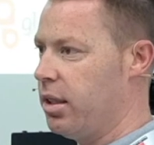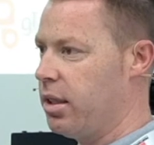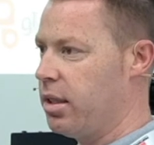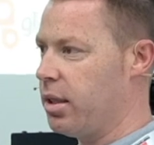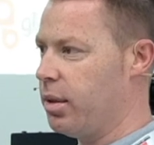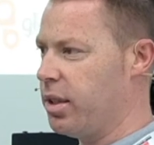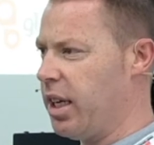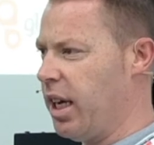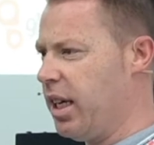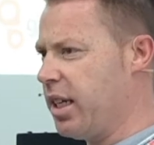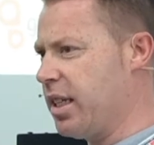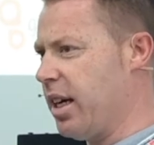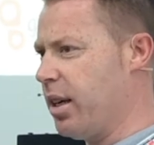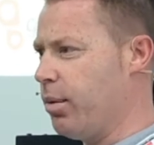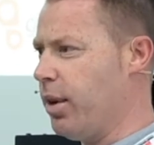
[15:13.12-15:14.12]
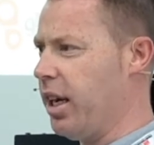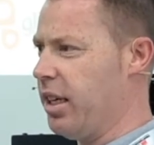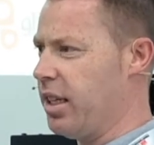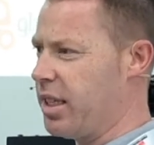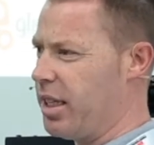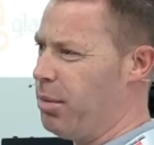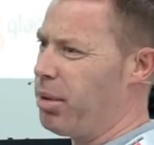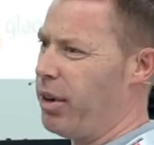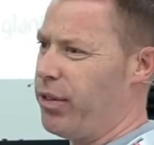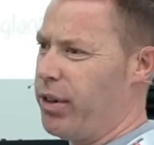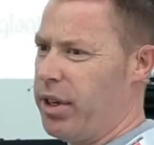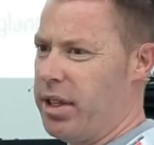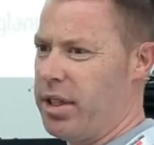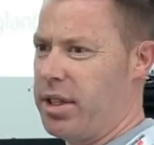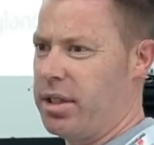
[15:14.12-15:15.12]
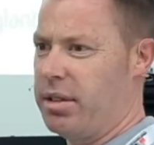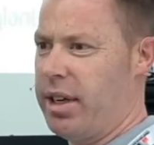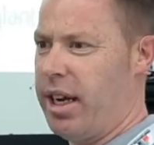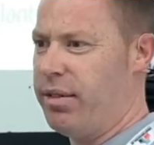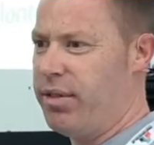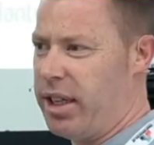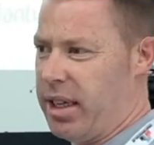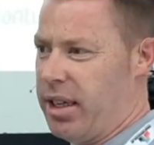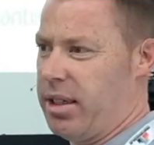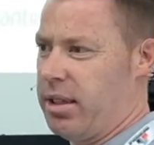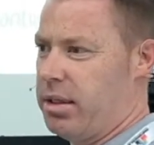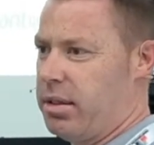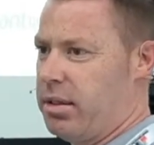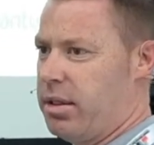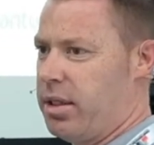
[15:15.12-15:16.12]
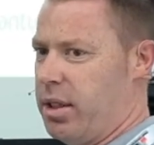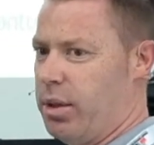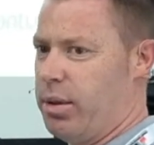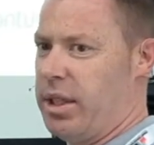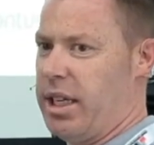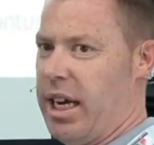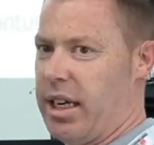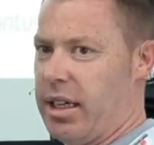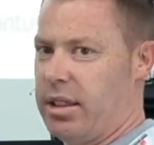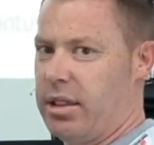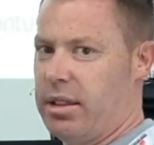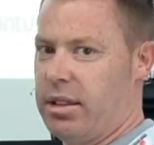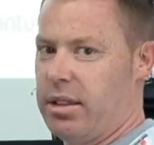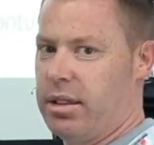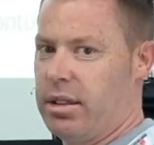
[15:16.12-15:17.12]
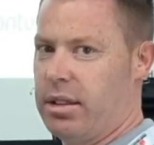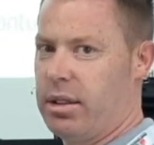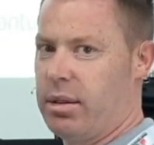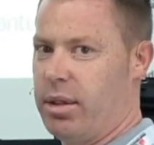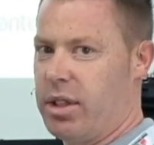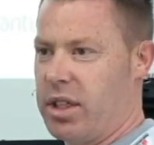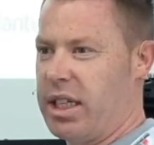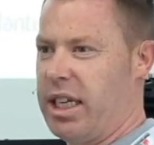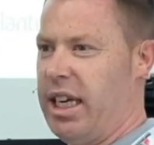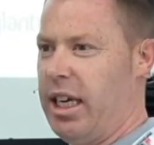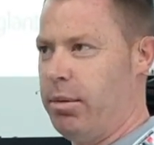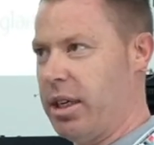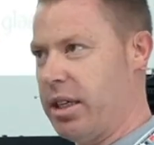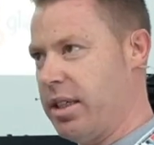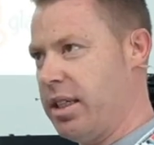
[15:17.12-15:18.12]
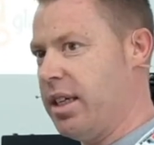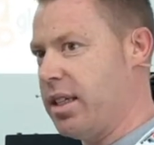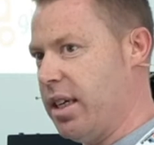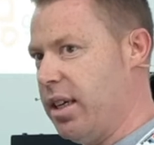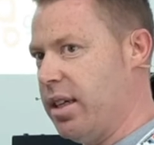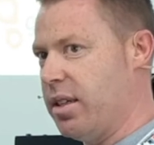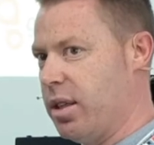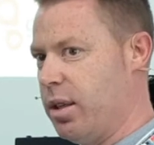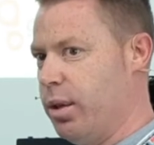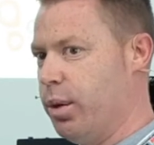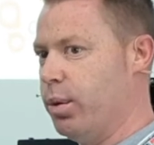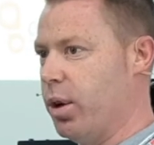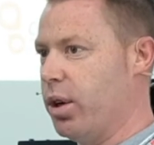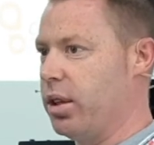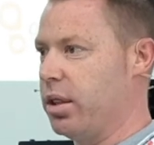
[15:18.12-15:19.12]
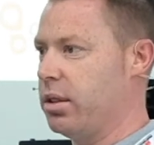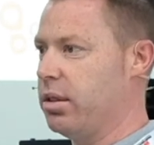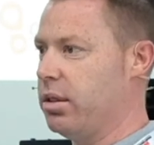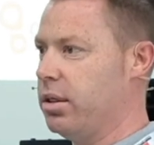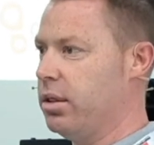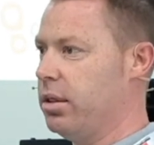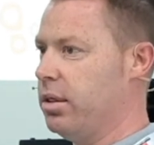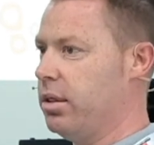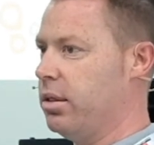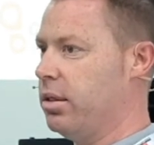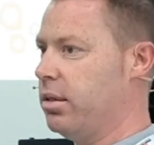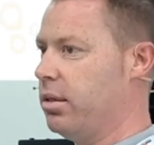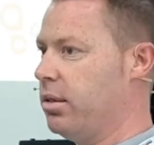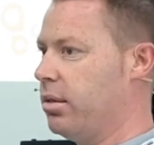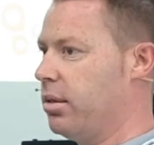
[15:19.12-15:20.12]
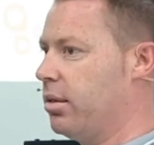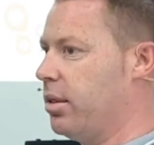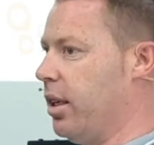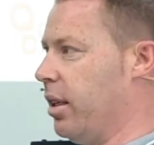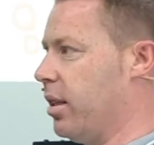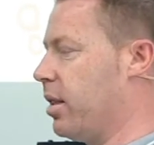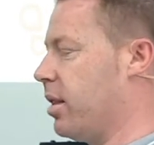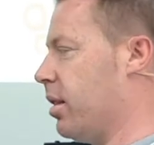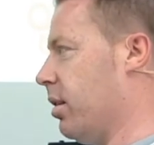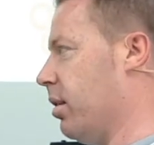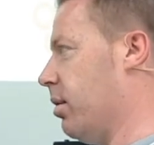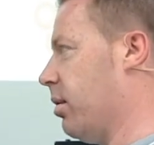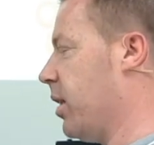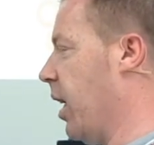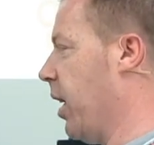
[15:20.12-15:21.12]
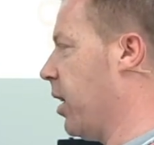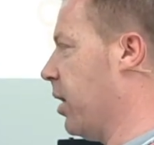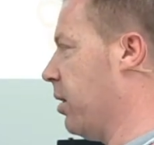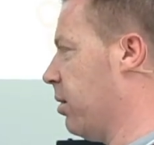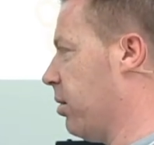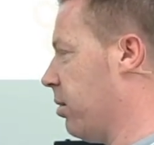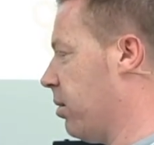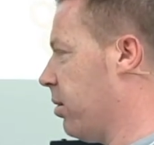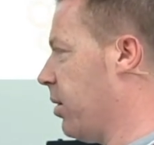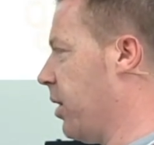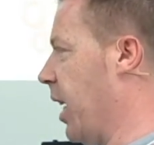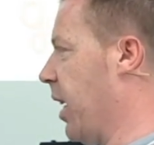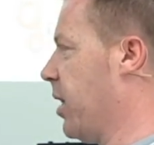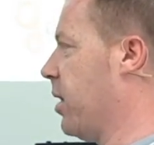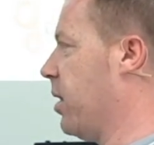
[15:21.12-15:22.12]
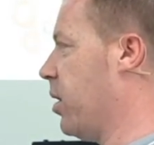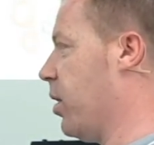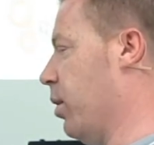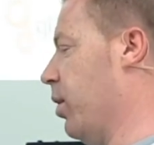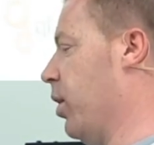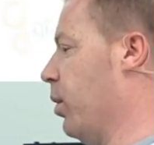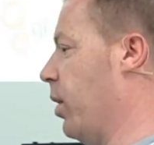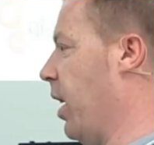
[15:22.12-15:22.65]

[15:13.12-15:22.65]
So it takes that away and it simplifies everything to do with data, which is key because this is the new world and it's taken that to a new